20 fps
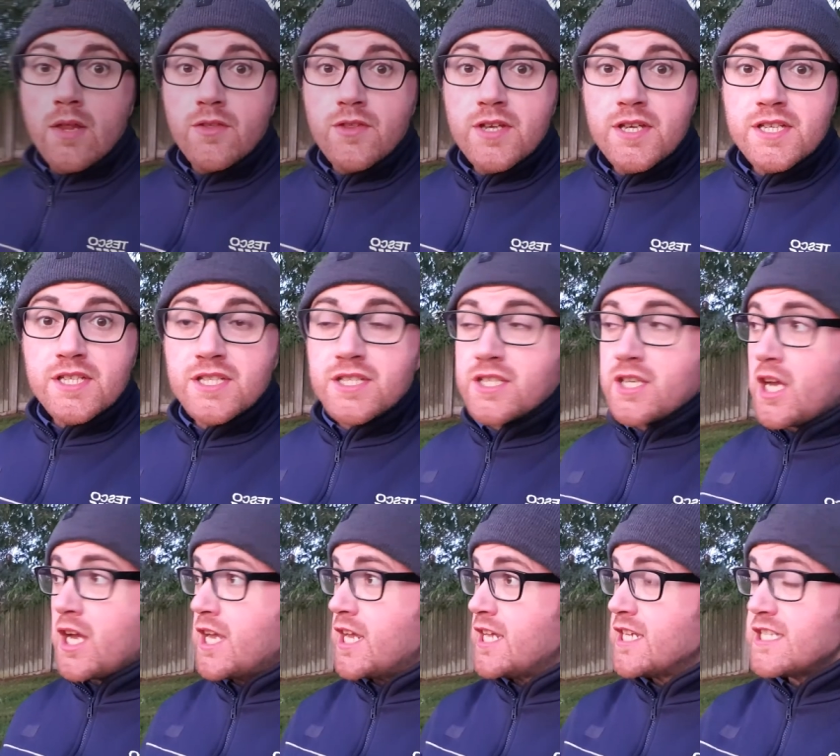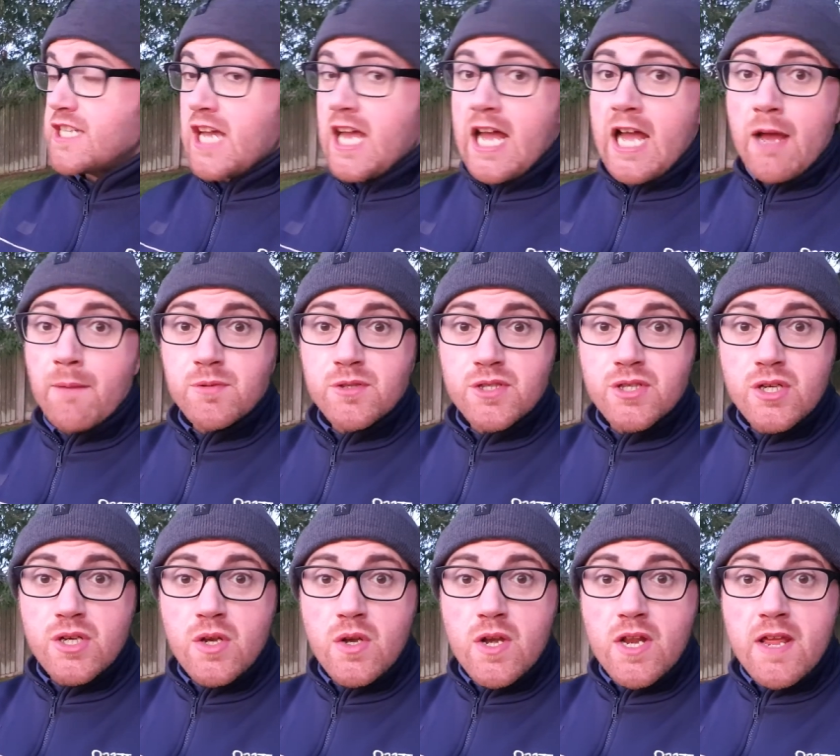This site is
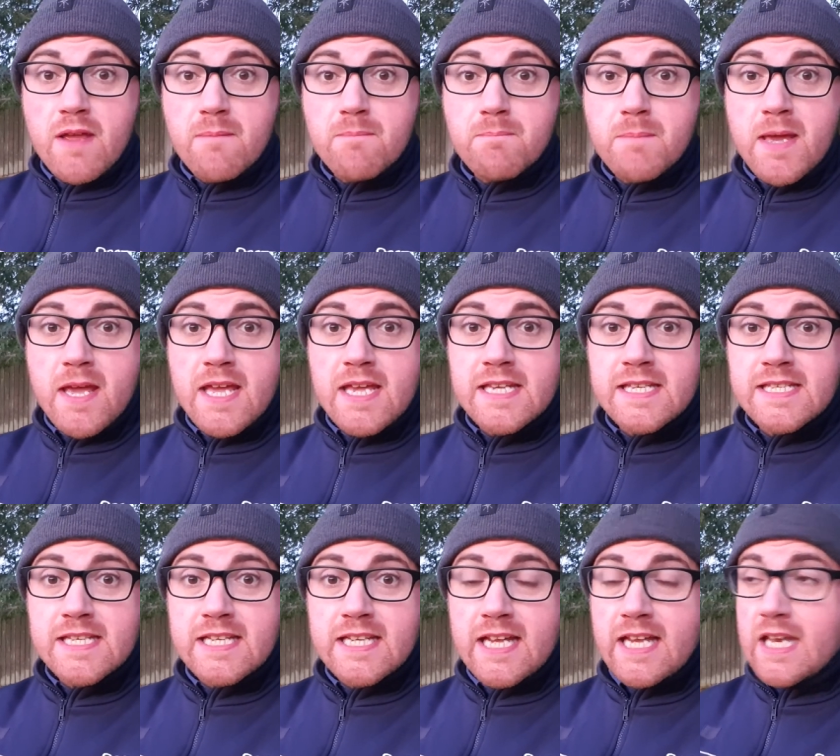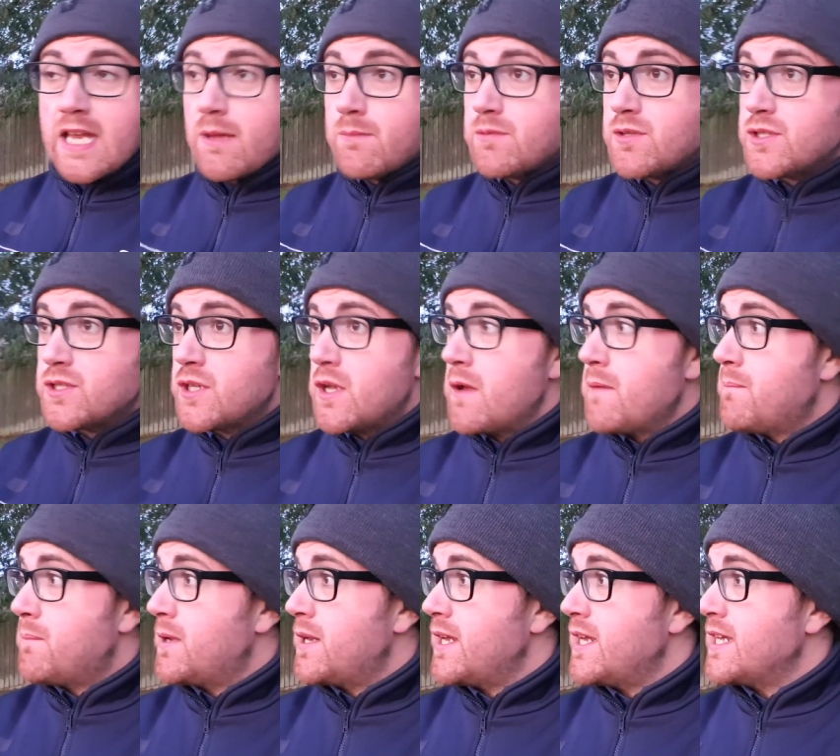absolutely amazing, and I'm so
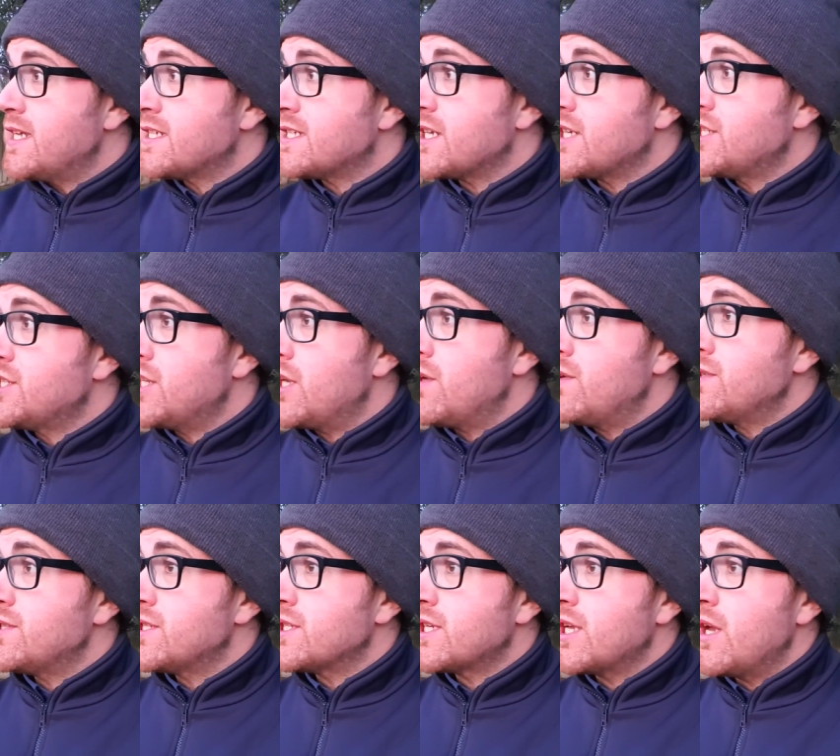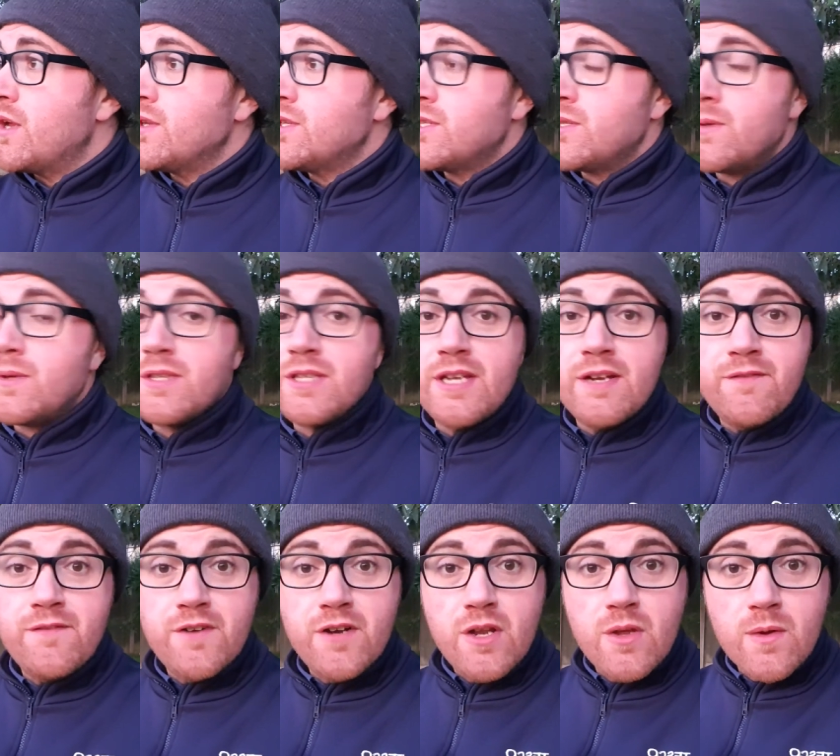pleased I chose to go to a
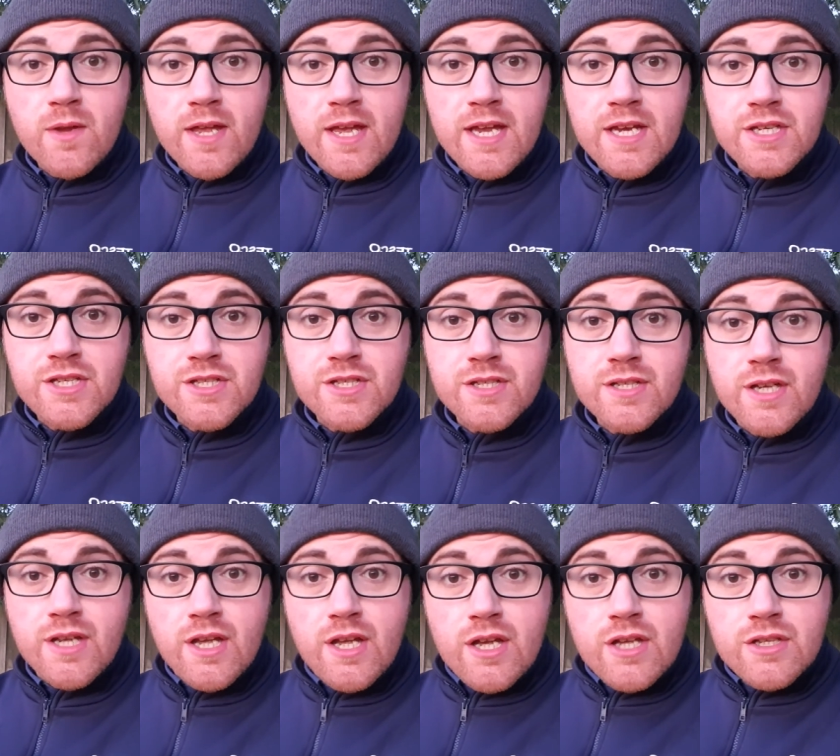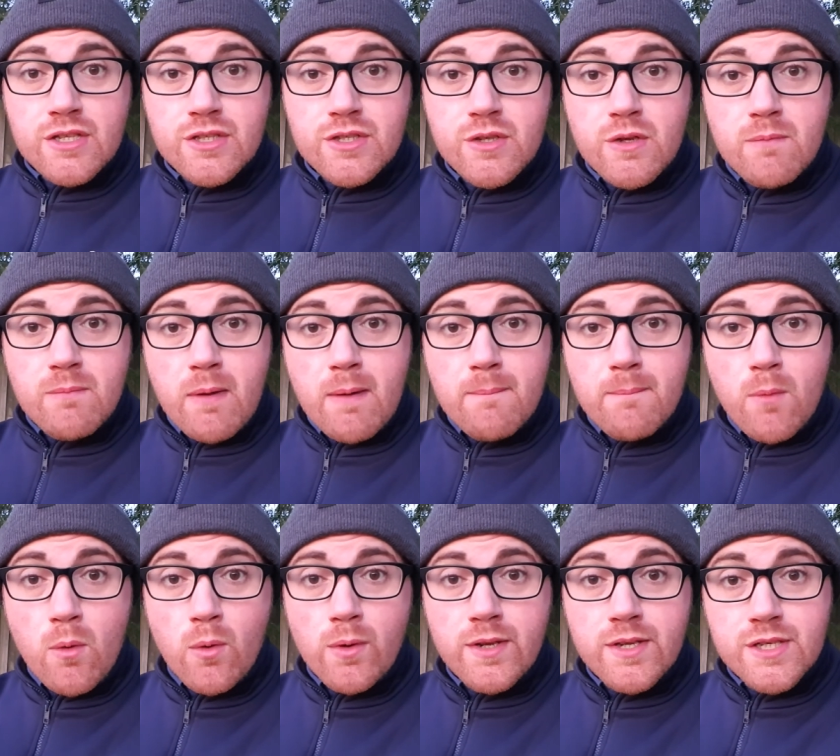different location to do my
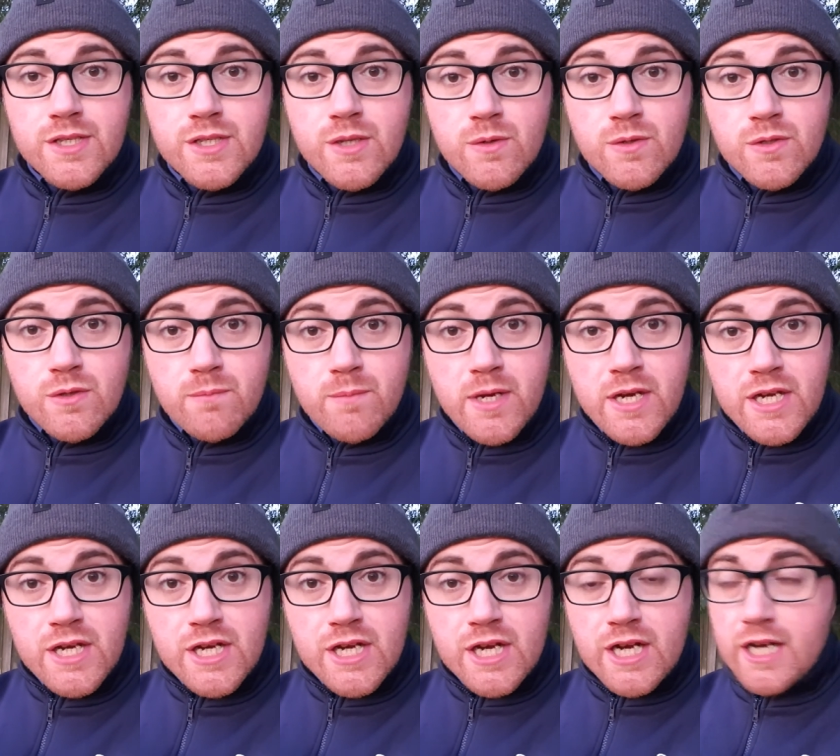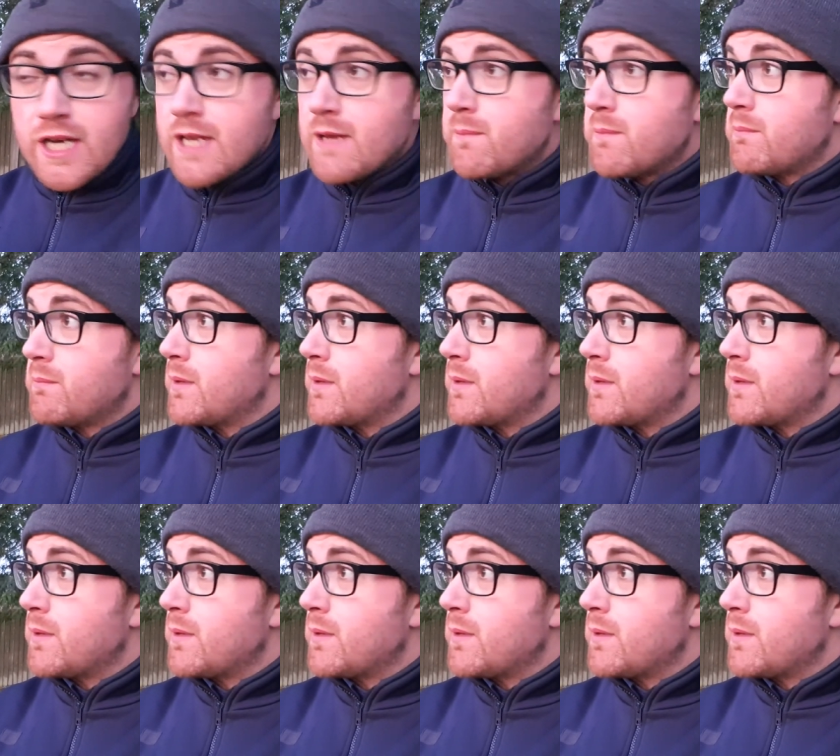morning social media clip.